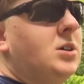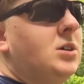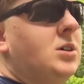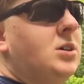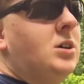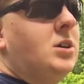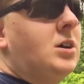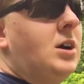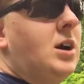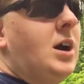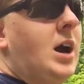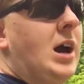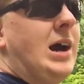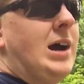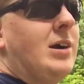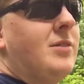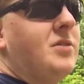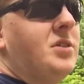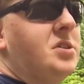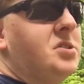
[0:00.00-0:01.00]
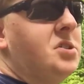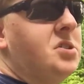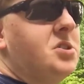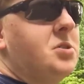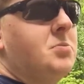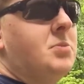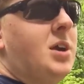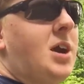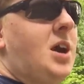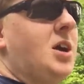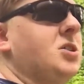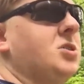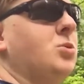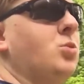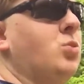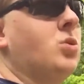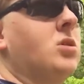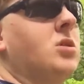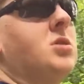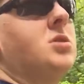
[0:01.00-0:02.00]
you know, have a system that actually
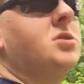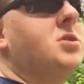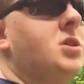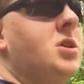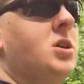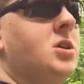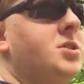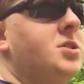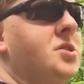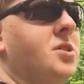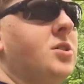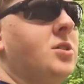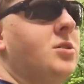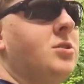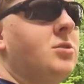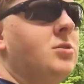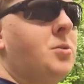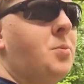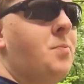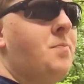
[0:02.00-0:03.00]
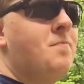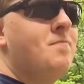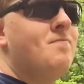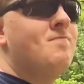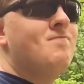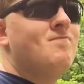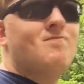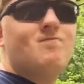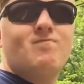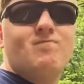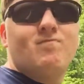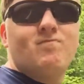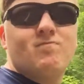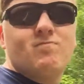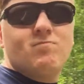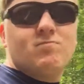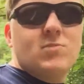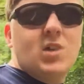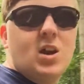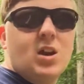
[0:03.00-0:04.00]
works. So
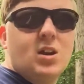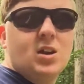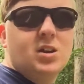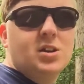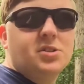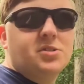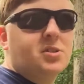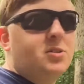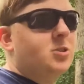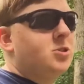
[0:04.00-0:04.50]
there it is. In